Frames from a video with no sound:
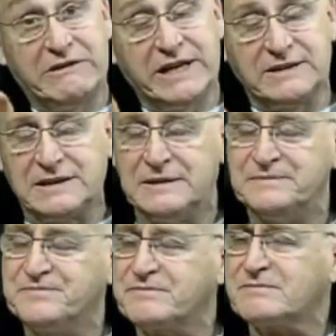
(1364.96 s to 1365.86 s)
it is?
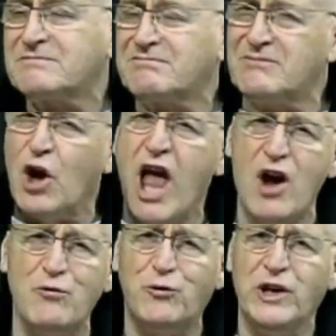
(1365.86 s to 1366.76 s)

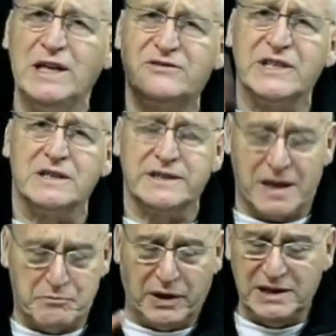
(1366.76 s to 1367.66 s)
Every single
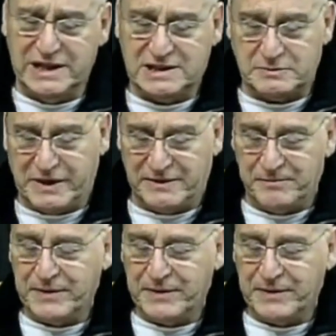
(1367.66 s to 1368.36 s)
day, policemen.